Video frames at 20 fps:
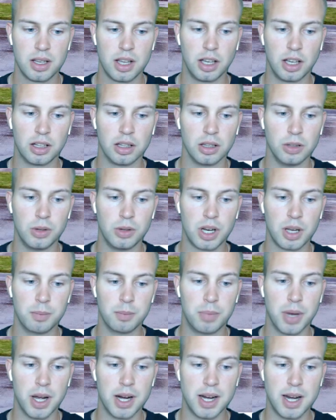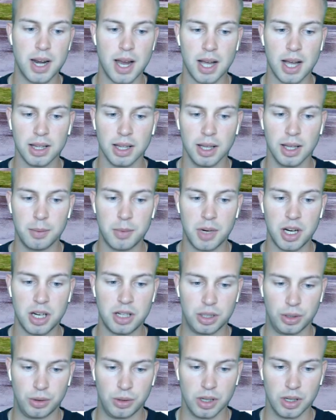including but not limited
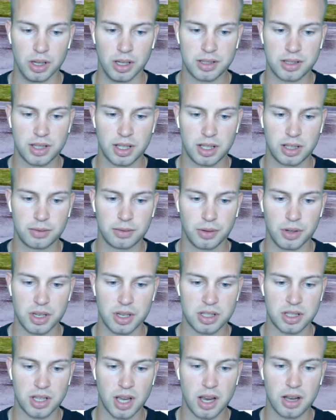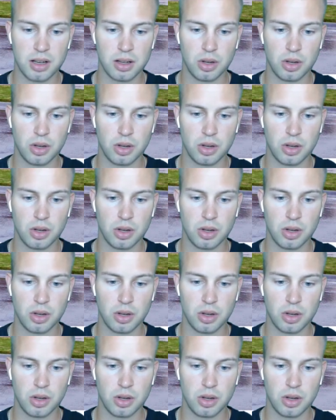to the listings for the sale